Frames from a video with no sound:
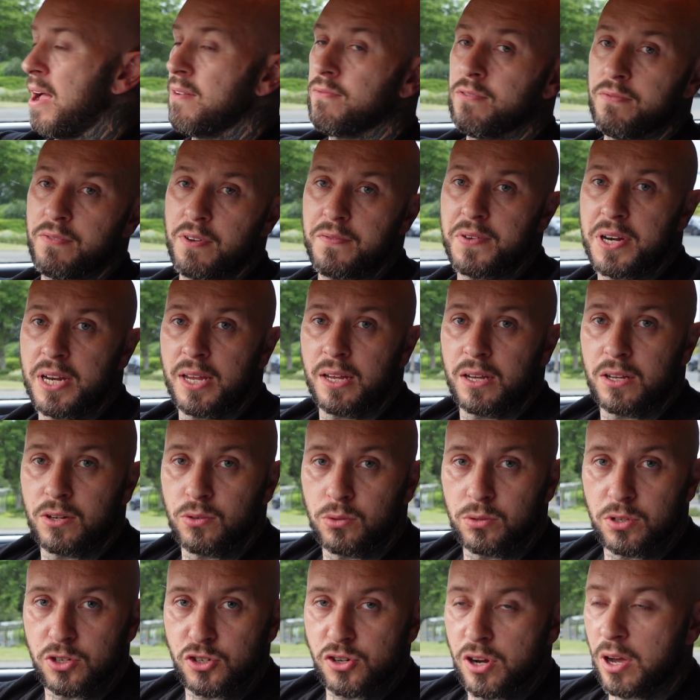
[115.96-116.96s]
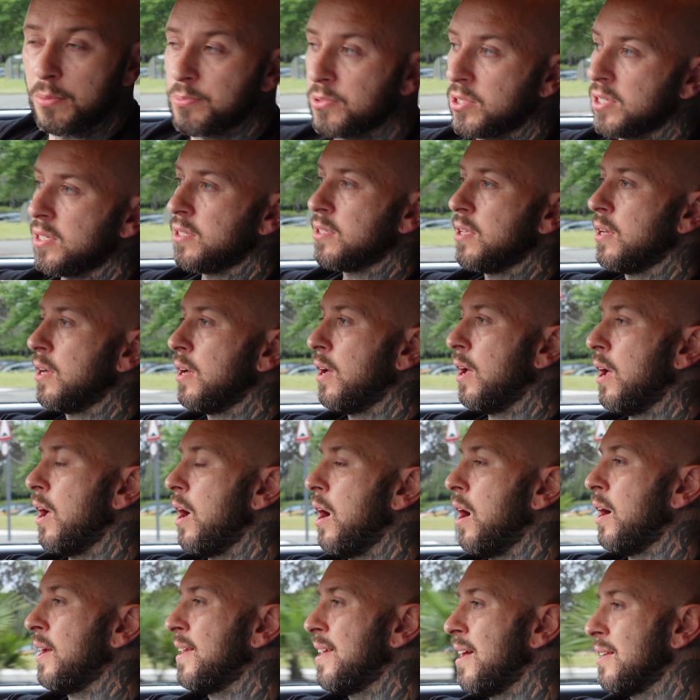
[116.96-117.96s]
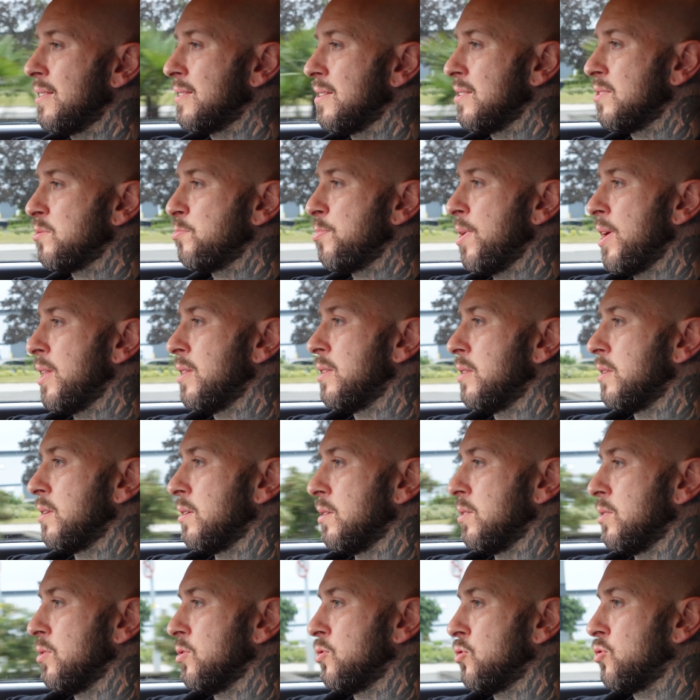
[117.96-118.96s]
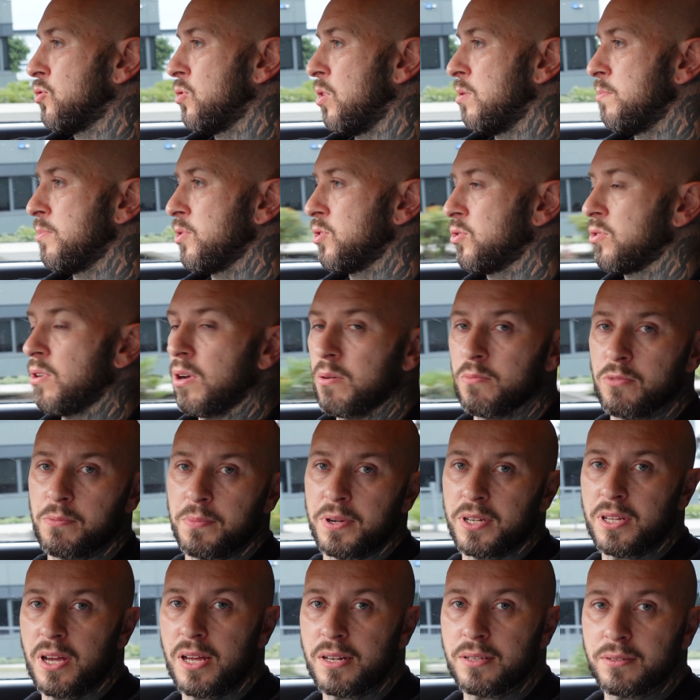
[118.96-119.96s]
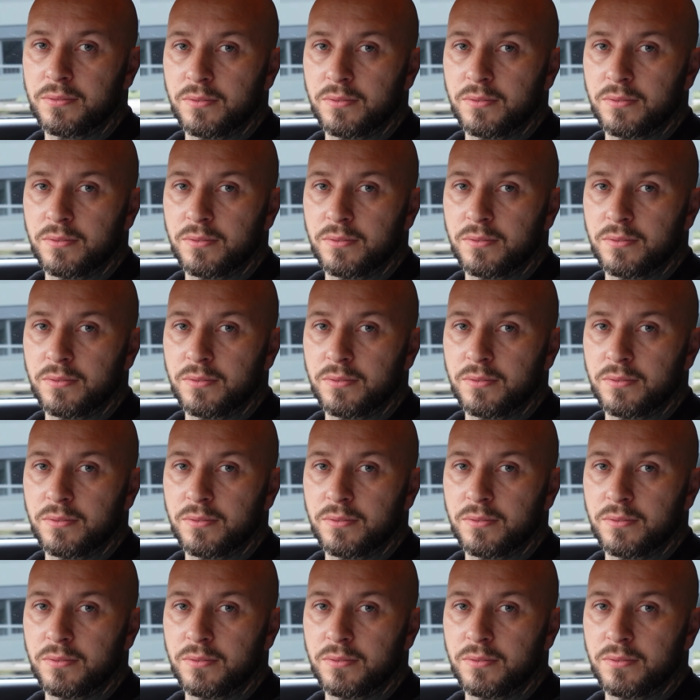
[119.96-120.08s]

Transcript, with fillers: having Vivid Ink and all the shops is that I get to spend so much time with my dad.